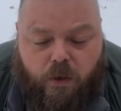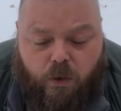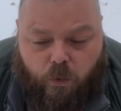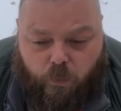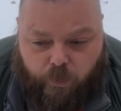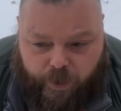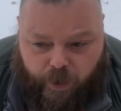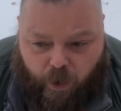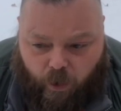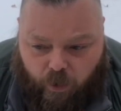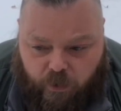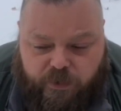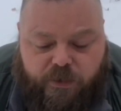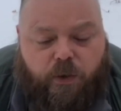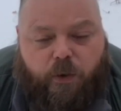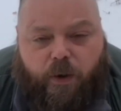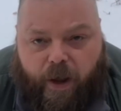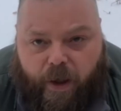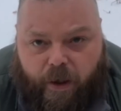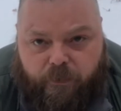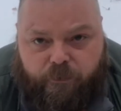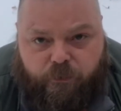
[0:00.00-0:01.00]
We also
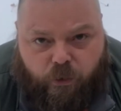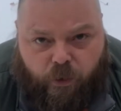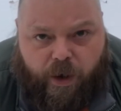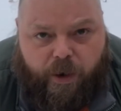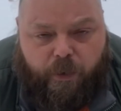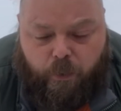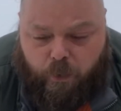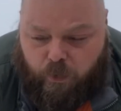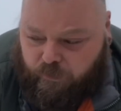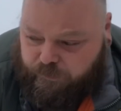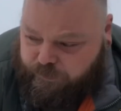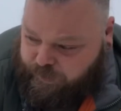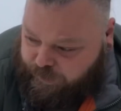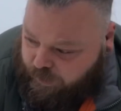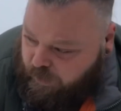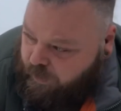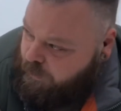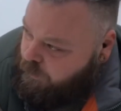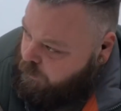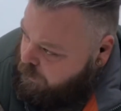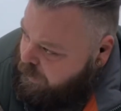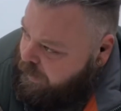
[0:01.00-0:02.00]
have gray wolves
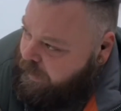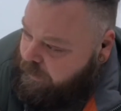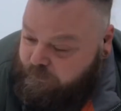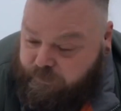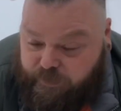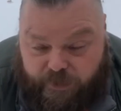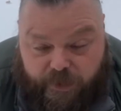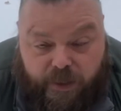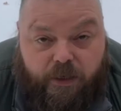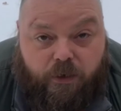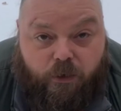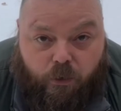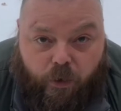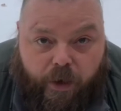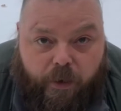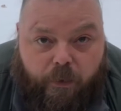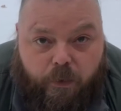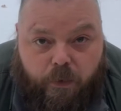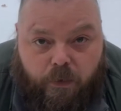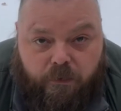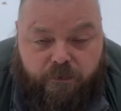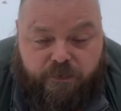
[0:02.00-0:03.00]
here, and we have seen gray
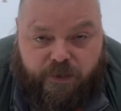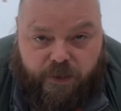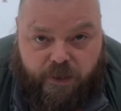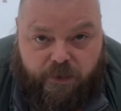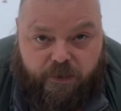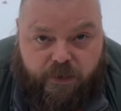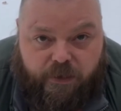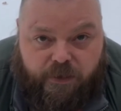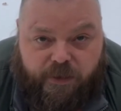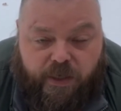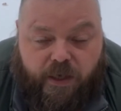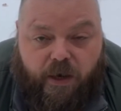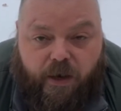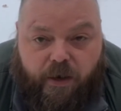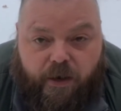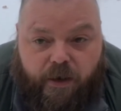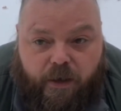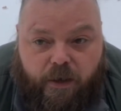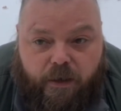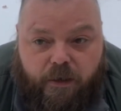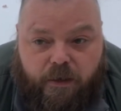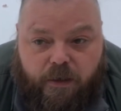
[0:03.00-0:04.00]
wolves in this
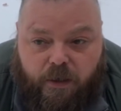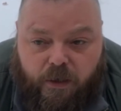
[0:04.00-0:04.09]
area.